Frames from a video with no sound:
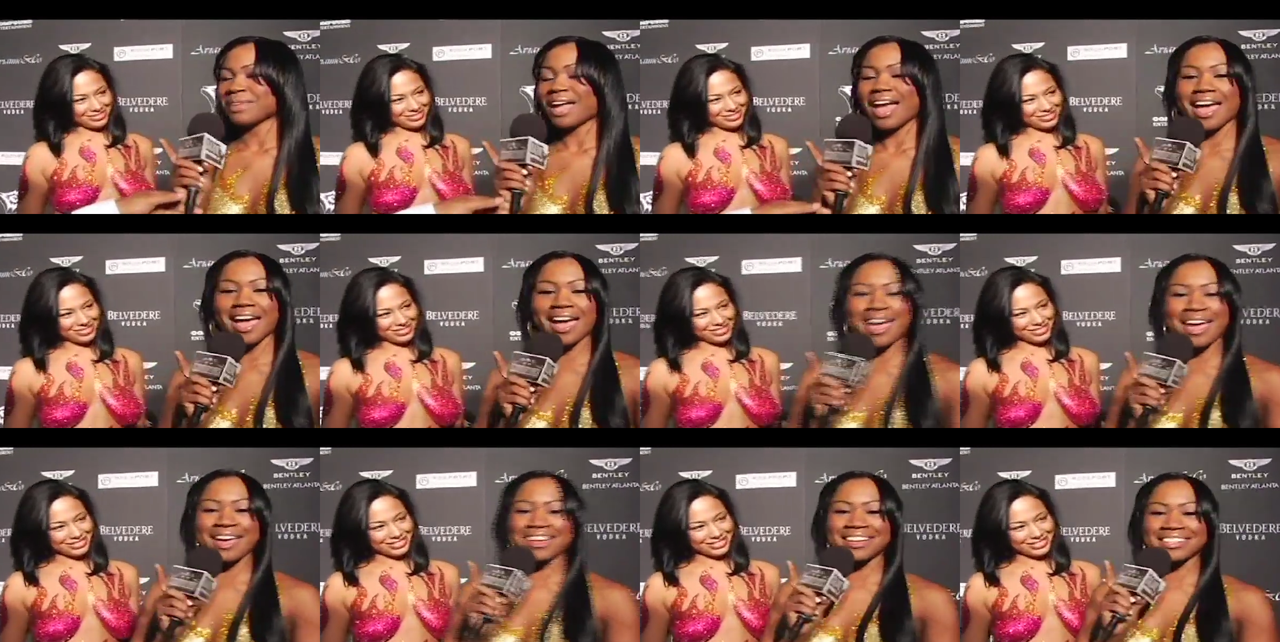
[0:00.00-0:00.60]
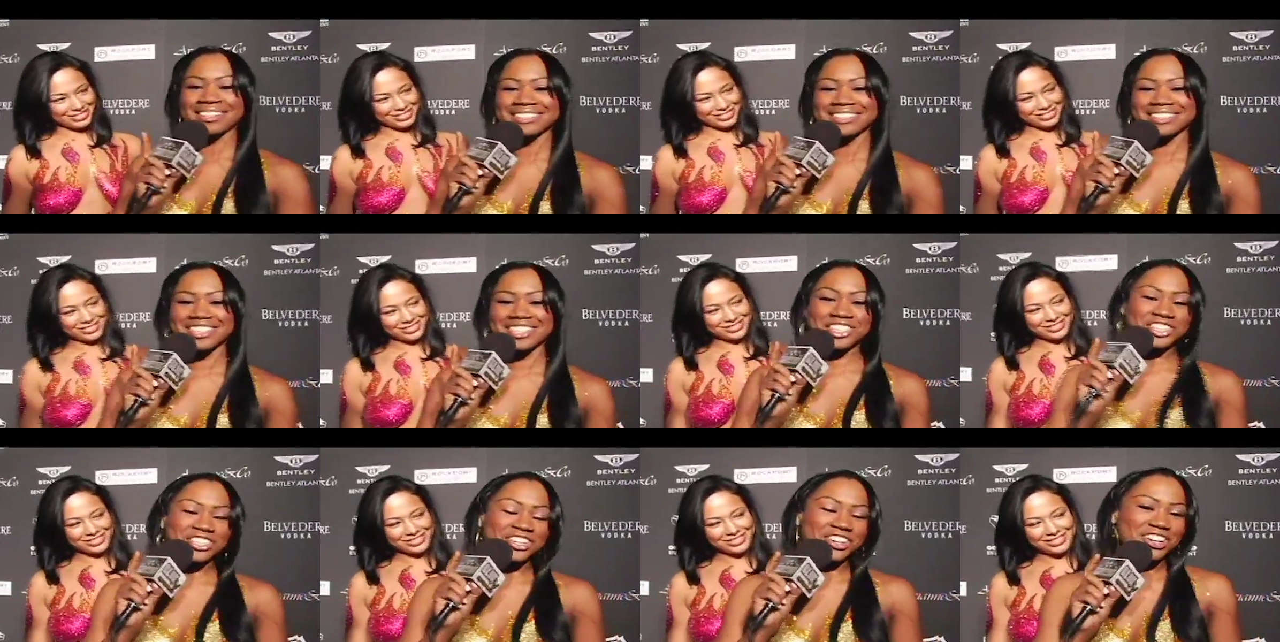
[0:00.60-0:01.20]
Speaker 1: Hey,
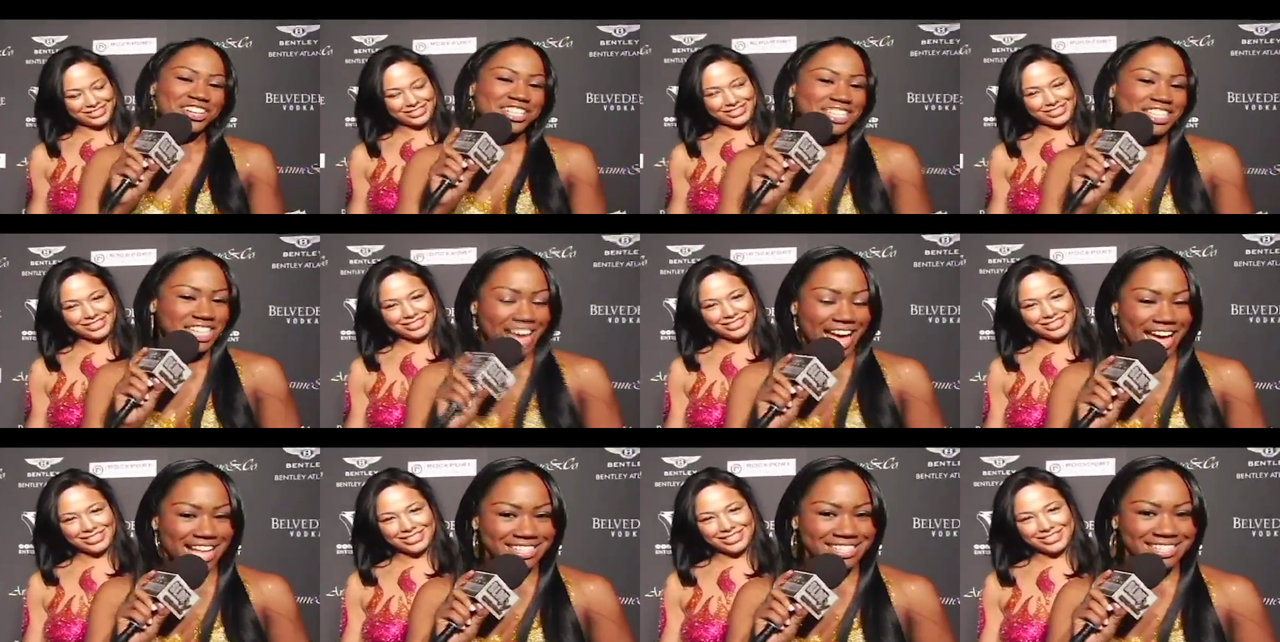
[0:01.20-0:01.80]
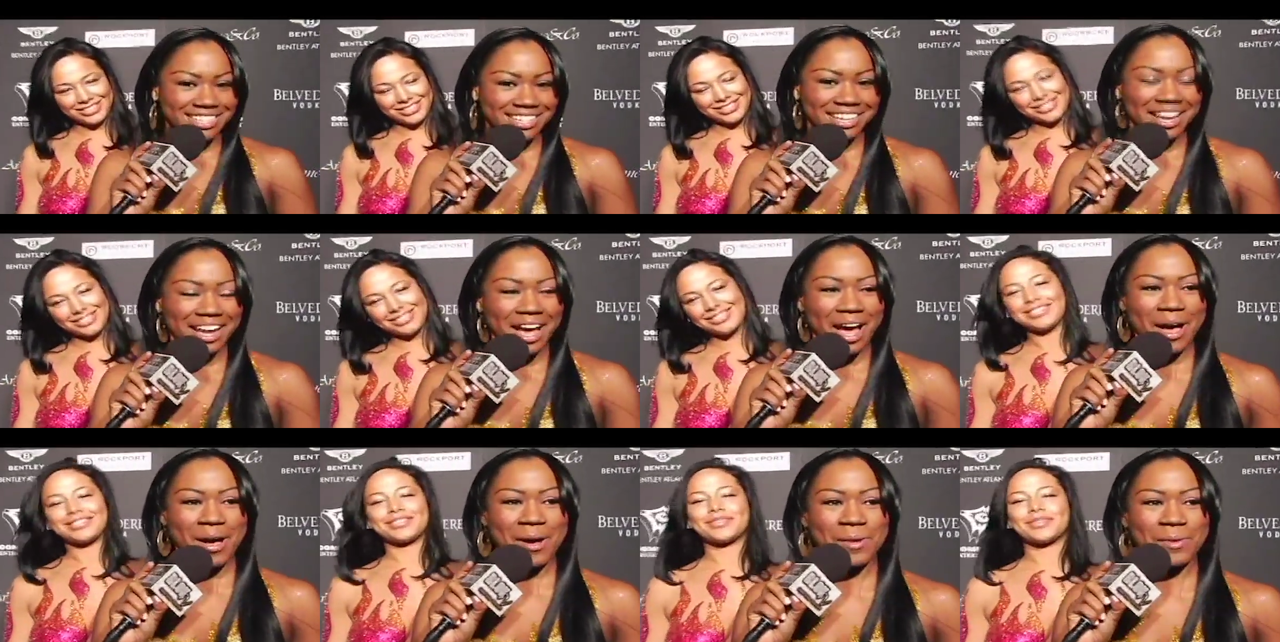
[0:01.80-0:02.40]
this is your girl
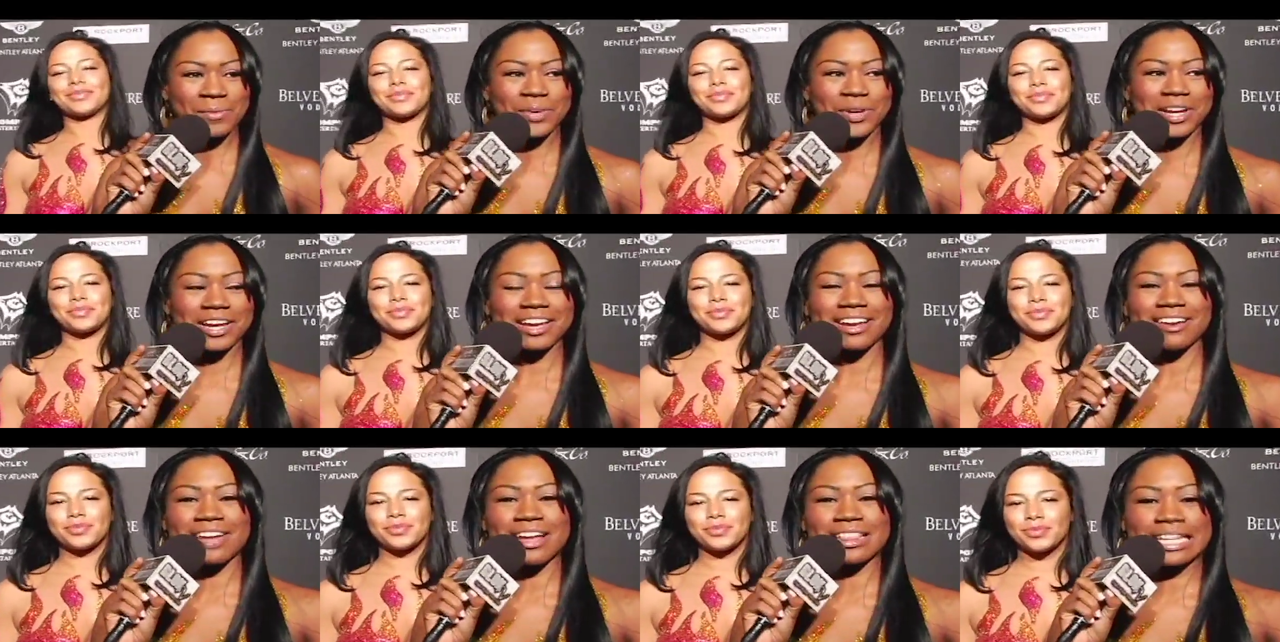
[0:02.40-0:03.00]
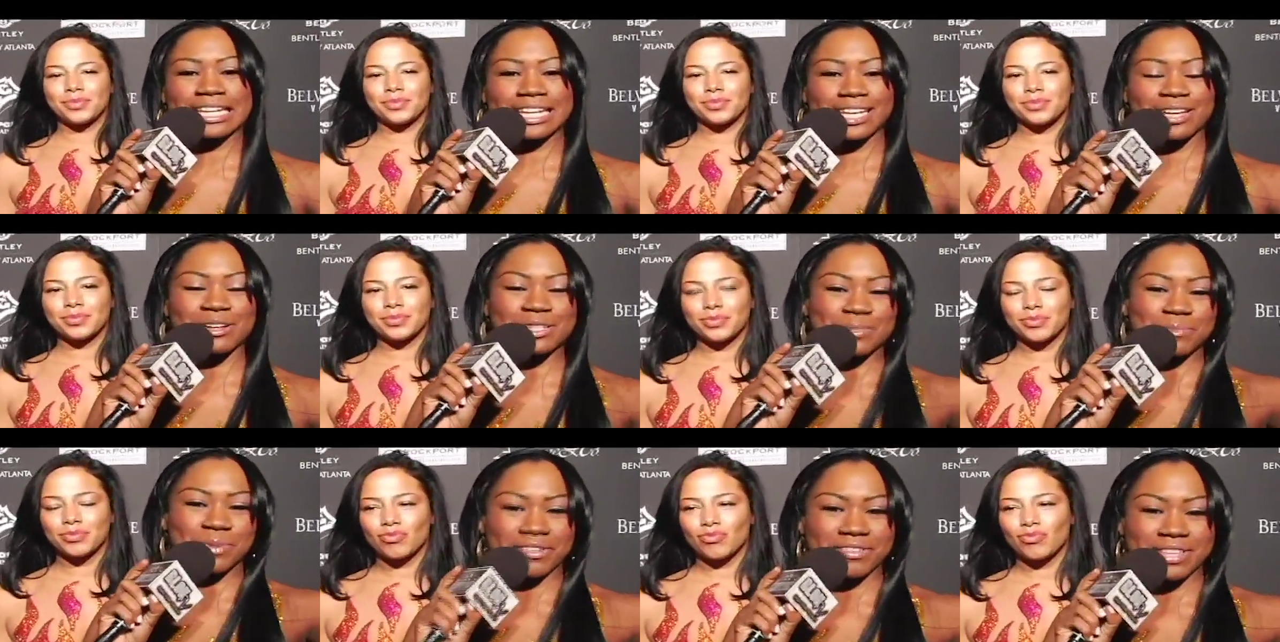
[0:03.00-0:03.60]
Jazzy. Um, we're here at the
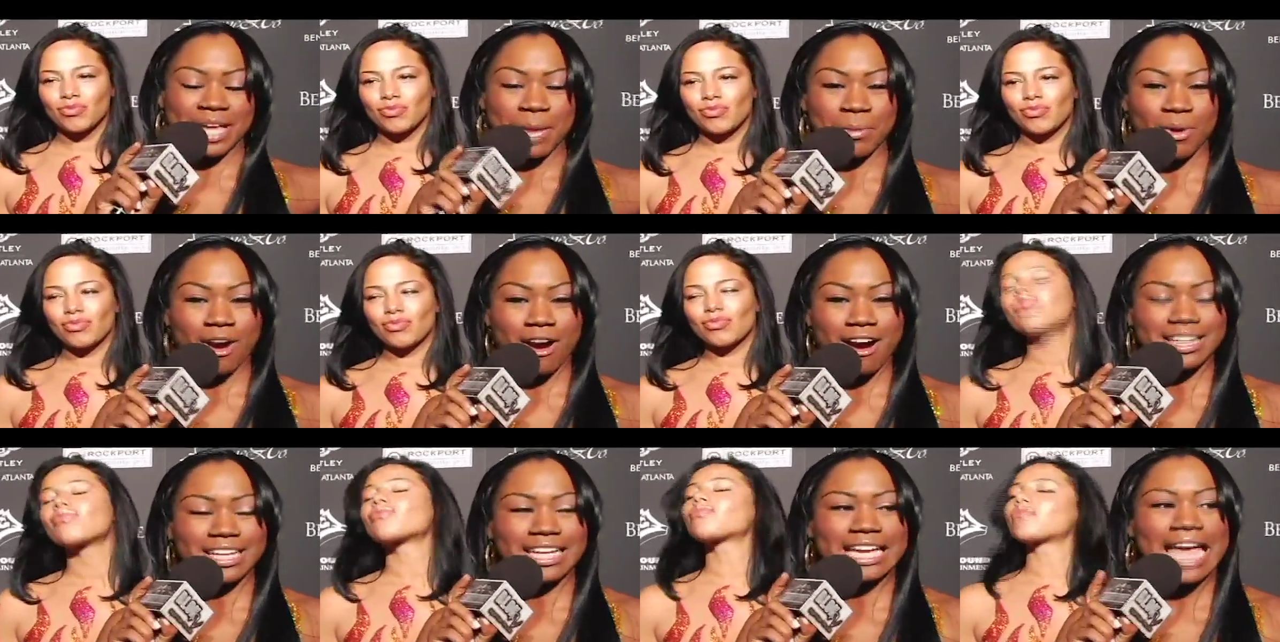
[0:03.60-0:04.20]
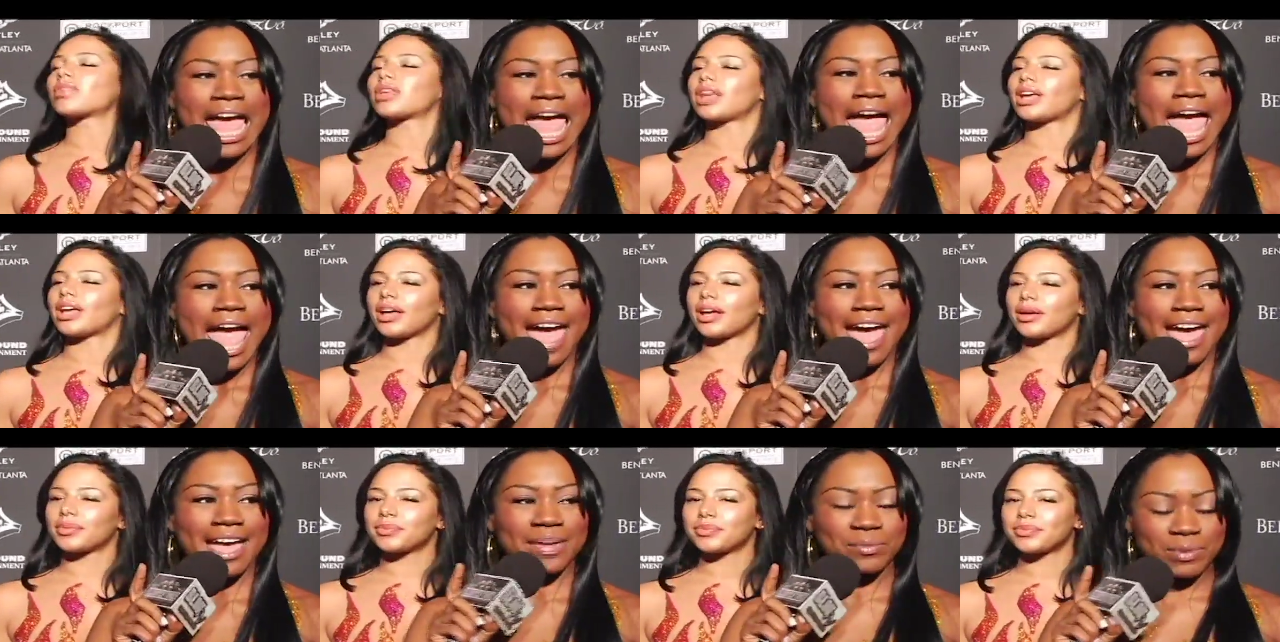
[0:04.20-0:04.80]
Ne-Yo's birthday party,
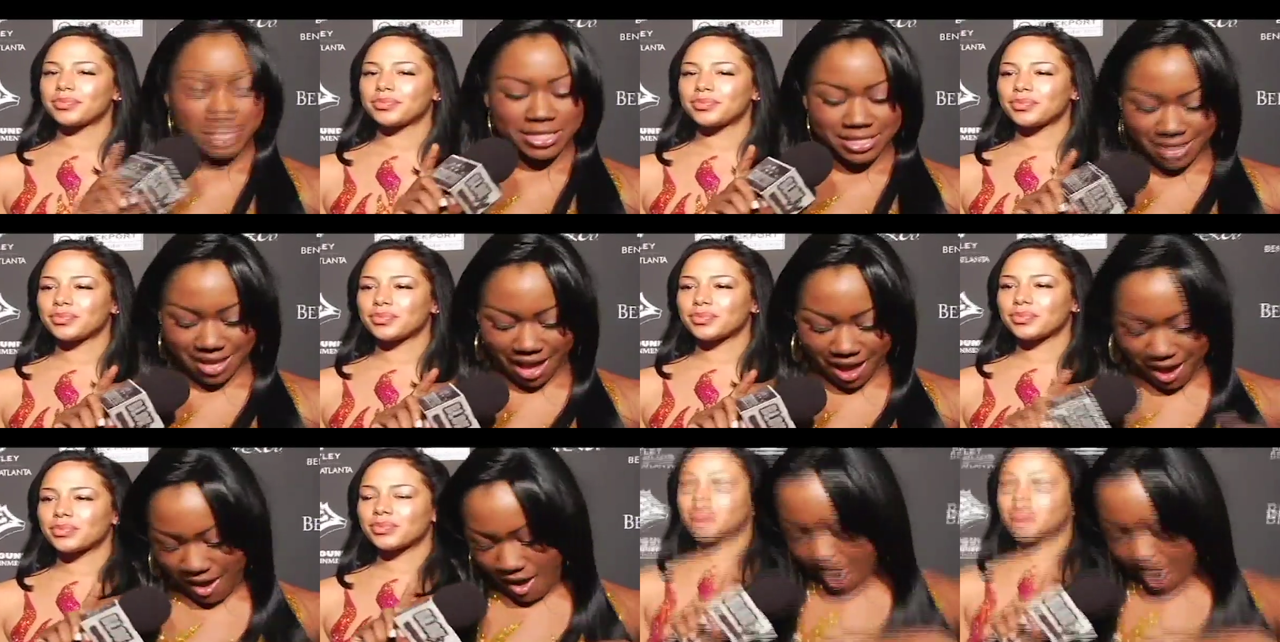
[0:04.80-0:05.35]
and we just got